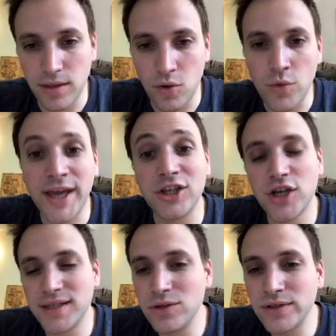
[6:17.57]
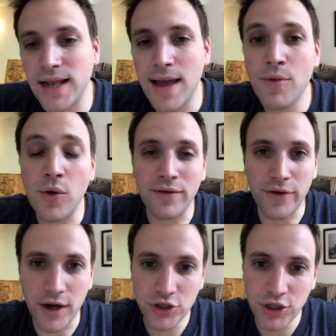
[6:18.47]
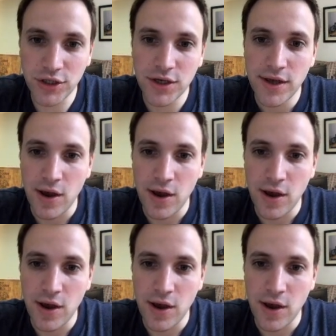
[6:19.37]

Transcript: We can just use a library function